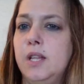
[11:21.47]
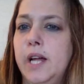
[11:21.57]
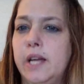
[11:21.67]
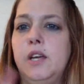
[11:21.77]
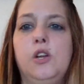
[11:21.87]

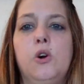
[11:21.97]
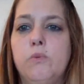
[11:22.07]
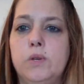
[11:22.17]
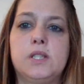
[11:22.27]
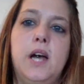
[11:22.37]
Like, it
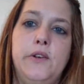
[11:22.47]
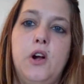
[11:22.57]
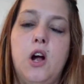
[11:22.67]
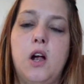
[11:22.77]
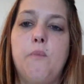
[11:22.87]
was kind
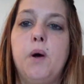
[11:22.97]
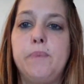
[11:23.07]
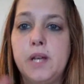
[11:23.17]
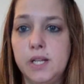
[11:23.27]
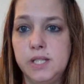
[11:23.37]
of hard, but
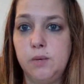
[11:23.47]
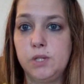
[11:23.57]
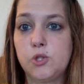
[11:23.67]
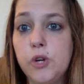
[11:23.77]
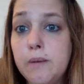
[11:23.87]
because he
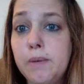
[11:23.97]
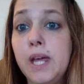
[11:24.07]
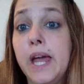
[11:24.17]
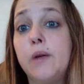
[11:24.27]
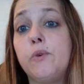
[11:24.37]
was
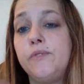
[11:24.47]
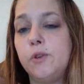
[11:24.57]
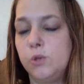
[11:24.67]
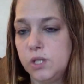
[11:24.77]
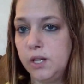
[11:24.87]
screaming and
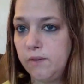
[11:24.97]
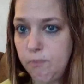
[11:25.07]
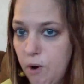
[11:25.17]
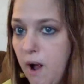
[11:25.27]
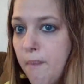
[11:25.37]
refused to leave the
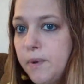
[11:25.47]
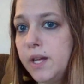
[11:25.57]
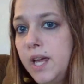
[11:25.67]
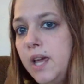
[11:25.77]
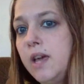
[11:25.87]

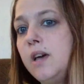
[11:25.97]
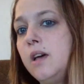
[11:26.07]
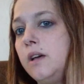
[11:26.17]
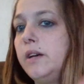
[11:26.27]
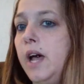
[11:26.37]
property
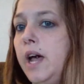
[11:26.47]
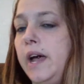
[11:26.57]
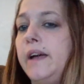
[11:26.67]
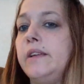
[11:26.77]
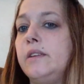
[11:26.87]

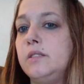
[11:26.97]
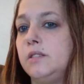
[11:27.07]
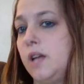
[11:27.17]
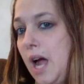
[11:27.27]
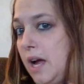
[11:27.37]
and,
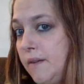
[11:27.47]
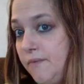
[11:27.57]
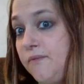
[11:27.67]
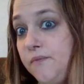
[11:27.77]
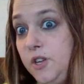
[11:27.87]

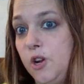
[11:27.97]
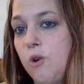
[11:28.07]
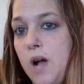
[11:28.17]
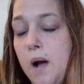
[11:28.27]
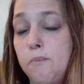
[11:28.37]

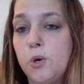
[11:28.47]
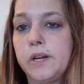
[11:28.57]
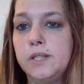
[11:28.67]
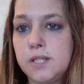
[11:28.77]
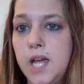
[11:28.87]
got
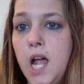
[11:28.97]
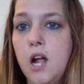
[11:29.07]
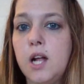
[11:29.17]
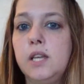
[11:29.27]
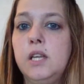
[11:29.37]
Morgan
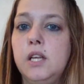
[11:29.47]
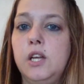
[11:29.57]
scared,